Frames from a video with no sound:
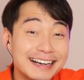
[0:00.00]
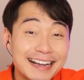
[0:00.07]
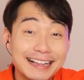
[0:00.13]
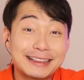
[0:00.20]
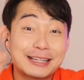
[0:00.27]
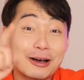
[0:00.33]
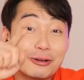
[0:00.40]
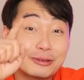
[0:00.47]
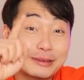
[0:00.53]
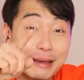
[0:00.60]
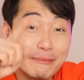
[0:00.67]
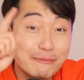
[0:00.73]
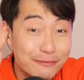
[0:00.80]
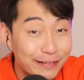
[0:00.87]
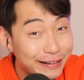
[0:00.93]
Little
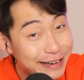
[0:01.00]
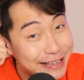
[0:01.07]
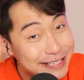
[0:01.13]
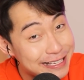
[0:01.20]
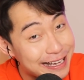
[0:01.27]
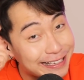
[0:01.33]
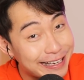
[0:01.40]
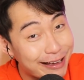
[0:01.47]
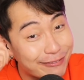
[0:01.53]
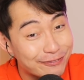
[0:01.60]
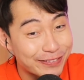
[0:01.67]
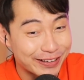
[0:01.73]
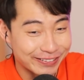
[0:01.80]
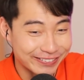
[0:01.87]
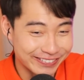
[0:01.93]
tip for niece and
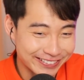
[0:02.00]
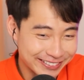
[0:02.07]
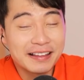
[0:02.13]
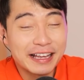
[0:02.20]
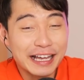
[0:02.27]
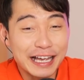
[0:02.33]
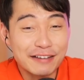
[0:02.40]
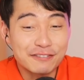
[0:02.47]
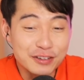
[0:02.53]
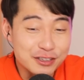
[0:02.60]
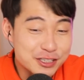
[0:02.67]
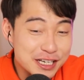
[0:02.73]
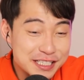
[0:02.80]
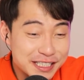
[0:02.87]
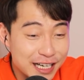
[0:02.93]
nephew. If you
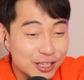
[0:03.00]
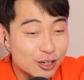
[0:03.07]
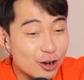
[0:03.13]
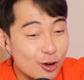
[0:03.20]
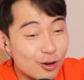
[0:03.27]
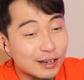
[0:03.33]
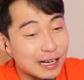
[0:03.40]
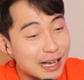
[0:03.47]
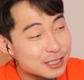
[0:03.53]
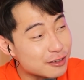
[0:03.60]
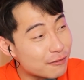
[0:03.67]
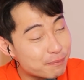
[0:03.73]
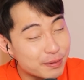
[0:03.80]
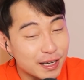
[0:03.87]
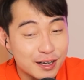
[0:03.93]
just get your own glass
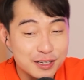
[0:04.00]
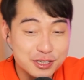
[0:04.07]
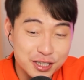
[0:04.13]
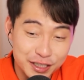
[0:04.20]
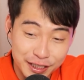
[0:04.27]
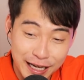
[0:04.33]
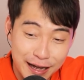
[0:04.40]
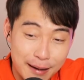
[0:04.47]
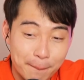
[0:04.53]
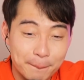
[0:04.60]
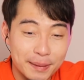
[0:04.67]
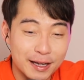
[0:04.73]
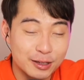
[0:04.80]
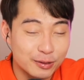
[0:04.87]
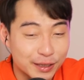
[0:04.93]
of beer, she get a
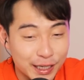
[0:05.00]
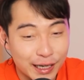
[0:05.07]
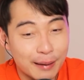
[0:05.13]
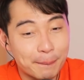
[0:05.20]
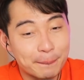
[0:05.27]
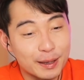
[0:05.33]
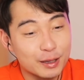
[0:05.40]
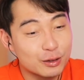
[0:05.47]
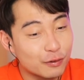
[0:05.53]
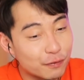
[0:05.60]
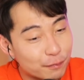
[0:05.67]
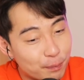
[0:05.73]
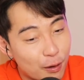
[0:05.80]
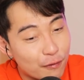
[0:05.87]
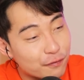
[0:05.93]
beer, you get a beer, you
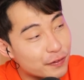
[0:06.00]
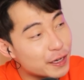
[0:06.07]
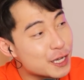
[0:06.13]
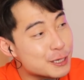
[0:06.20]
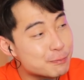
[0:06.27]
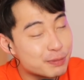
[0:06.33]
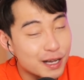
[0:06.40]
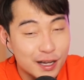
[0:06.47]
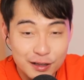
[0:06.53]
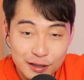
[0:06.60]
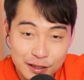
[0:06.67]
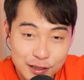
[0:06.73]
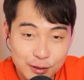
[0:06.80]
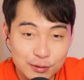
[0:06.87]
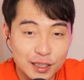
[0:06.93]
both finish beer,
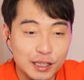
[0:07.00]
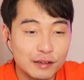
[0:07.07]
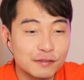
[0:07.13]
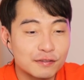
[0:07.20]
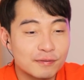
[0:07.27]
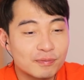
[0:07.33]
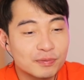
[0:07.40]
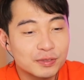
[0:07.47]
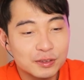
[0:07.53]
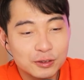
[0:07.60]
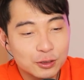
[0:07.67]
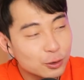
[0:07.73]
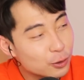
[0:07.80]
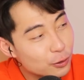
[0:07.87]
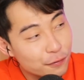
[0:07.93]
you leave.
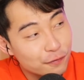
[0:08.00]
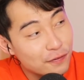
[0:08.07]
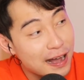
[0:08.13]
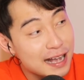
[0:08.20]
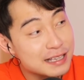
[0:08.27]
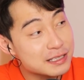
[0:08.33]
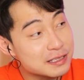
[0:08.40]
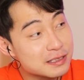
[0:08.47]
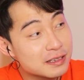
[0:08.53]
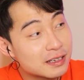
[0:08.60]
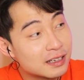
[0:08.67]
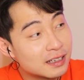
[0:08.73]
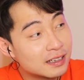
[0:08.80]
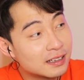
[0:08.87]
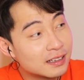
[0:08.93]
Too fast.
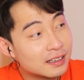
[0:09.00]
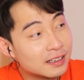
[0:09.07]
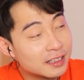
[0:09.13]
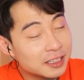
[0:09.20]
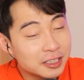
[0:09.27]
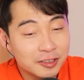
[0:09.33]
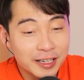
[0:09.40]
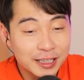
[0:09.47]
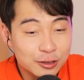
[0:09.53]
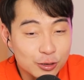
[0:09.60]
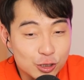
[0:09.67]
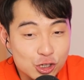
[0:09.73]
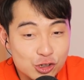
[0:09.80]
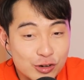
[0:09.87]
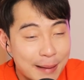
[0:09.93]
You need to
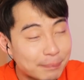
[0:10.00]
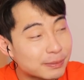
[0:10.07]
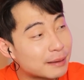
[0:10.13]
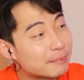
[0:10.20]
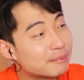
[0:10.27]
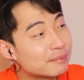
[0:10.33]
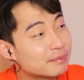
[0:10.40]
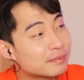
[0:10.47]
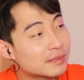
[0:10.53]
trap them.